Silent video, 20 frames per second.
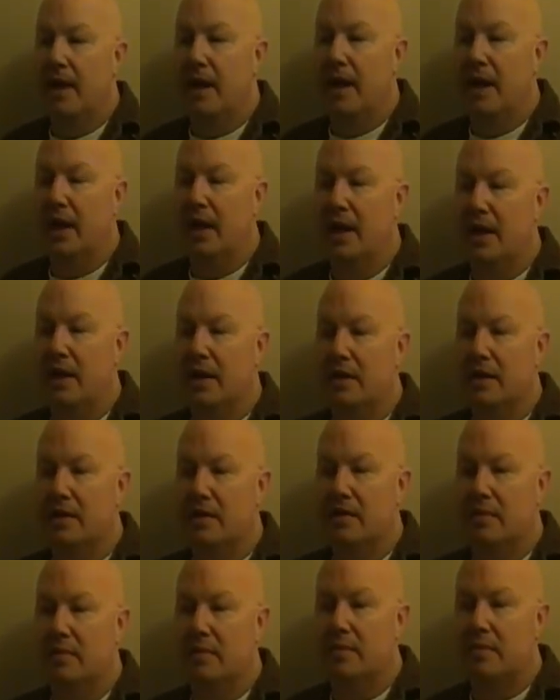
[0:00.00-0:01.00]

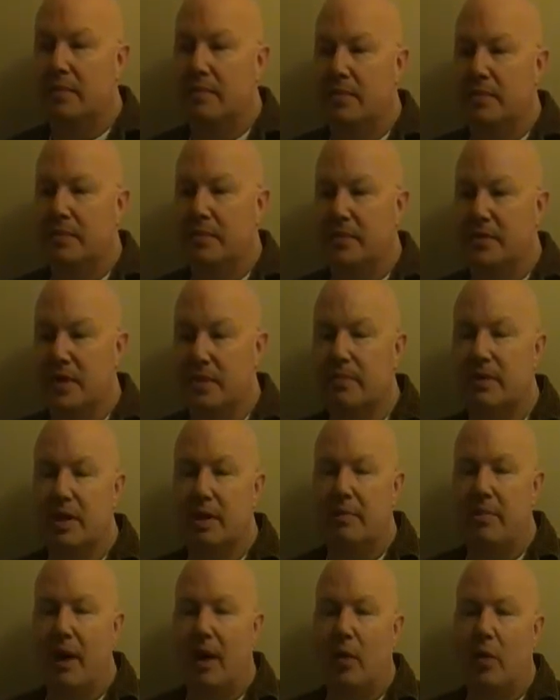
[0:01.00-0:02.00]
And
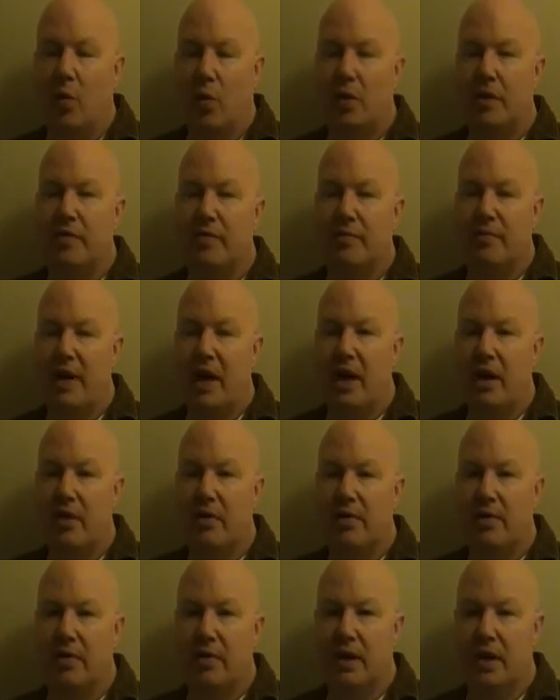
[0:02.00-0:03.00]
simply by word of
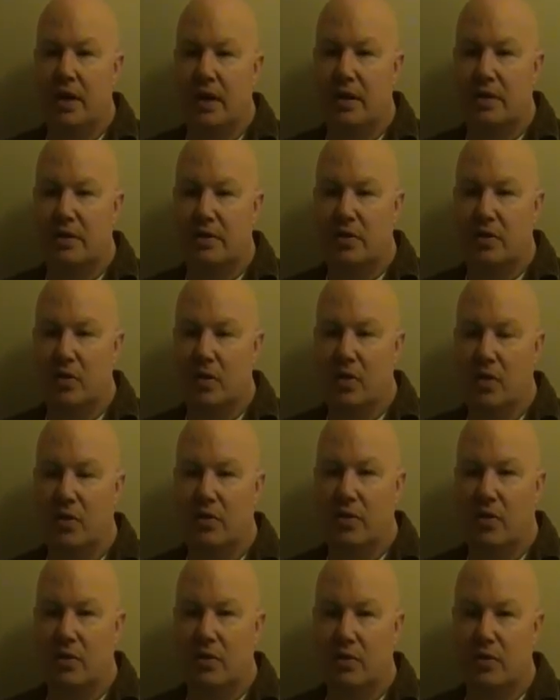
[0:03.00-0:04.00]
mouth, it took
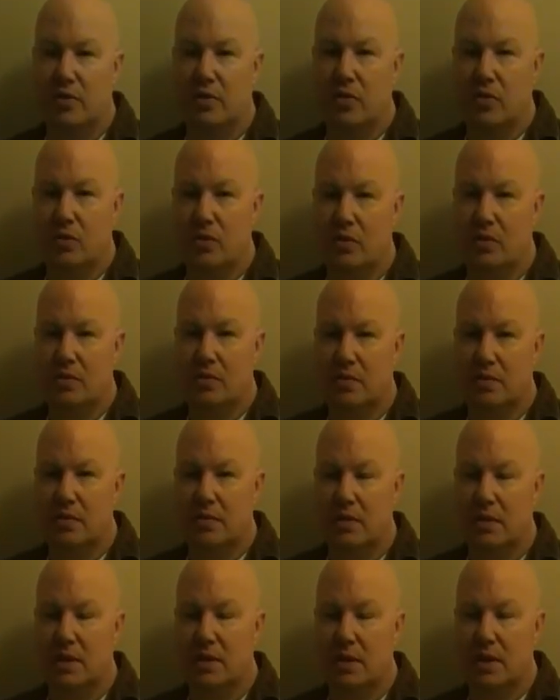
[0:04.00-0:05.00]
over the school.
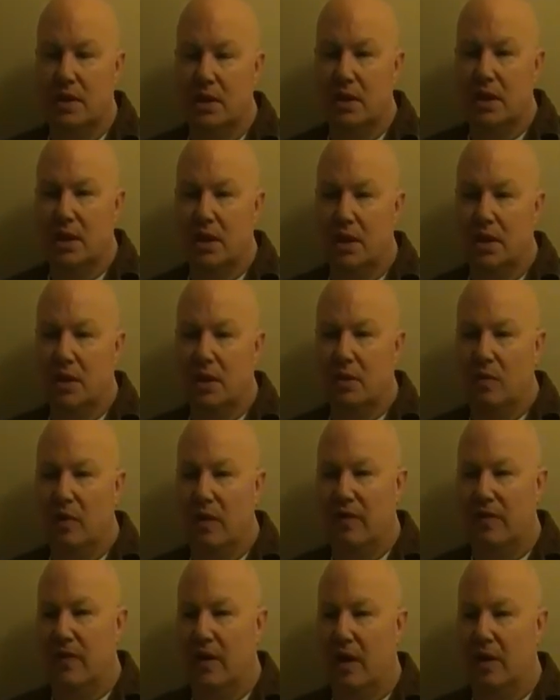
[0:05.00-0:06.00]

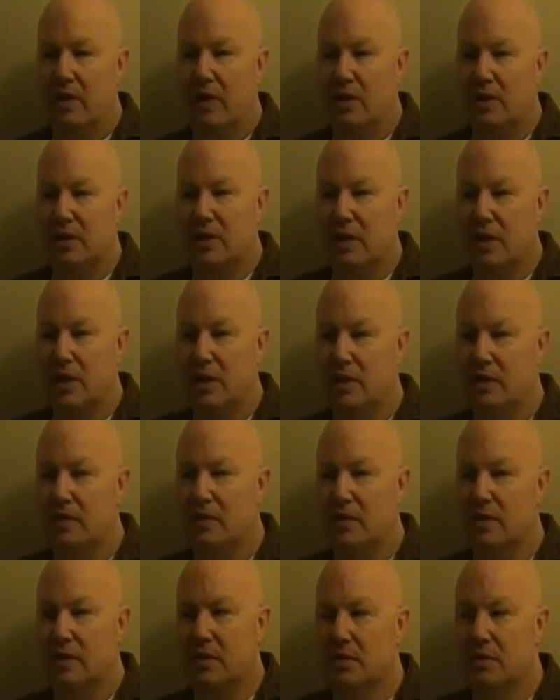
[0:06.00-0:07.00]
We found
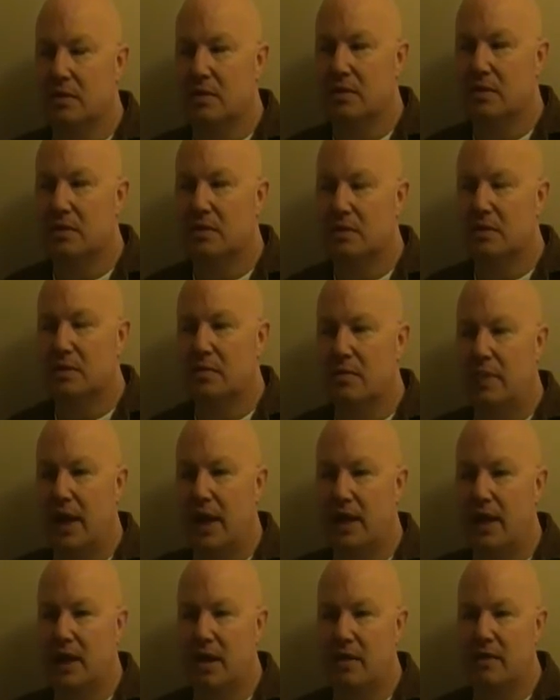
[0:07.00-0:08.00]
ourselves
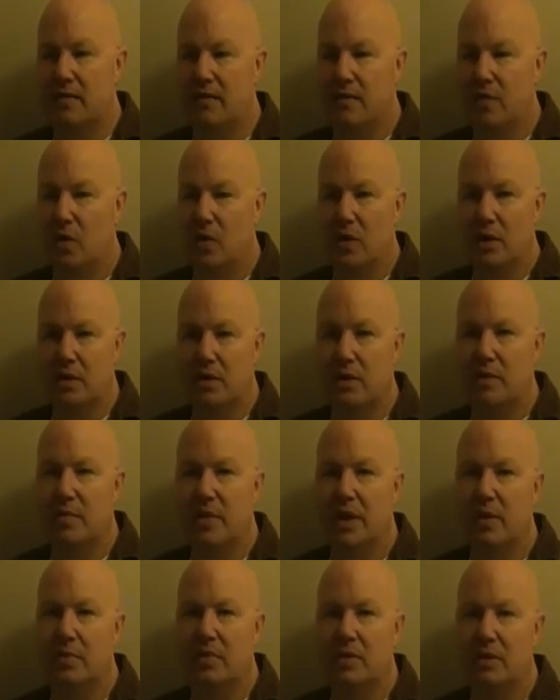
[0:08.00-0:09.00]
packing 400
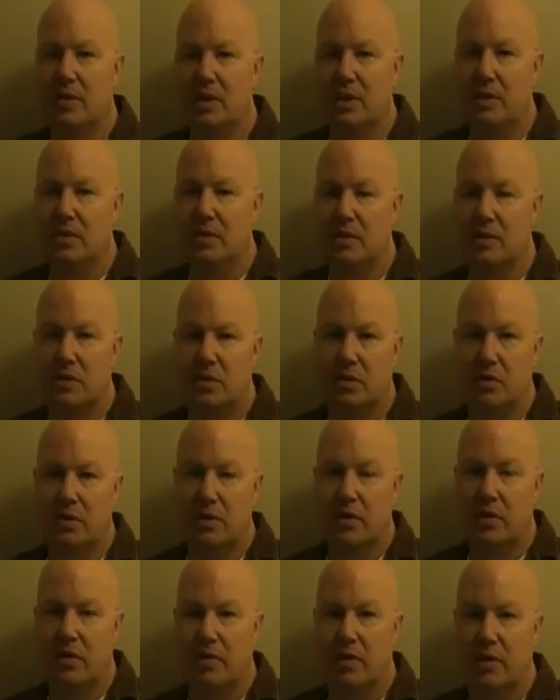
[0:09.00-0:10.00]
people into the
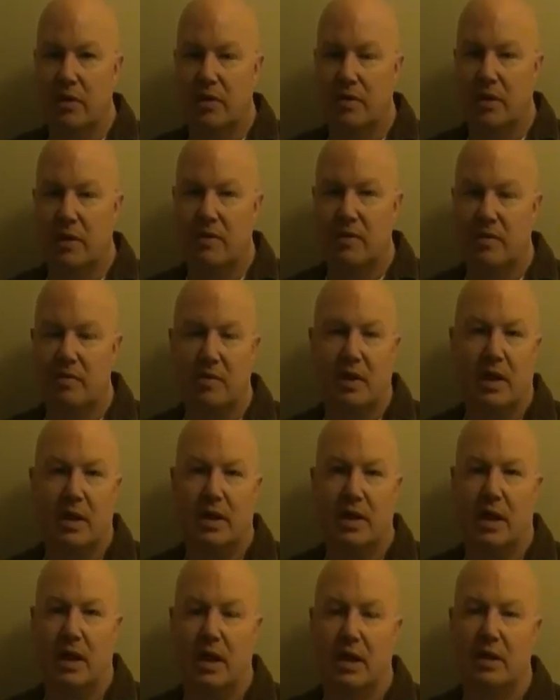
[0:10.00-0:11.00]
studio theater every
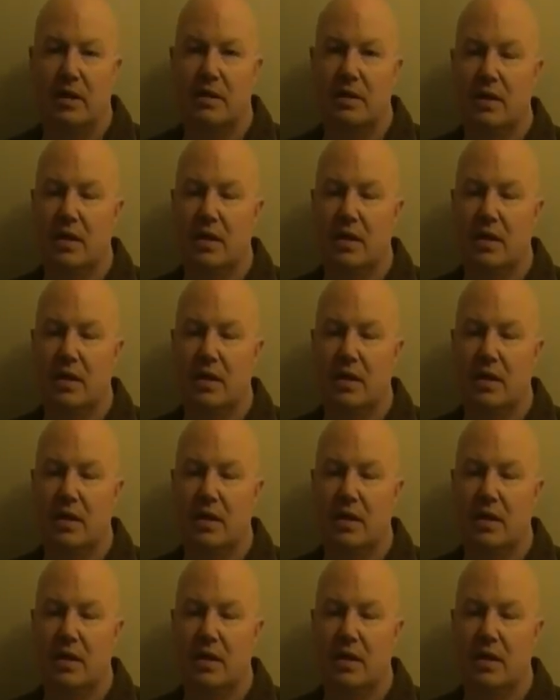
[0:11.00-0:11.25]
Friday night.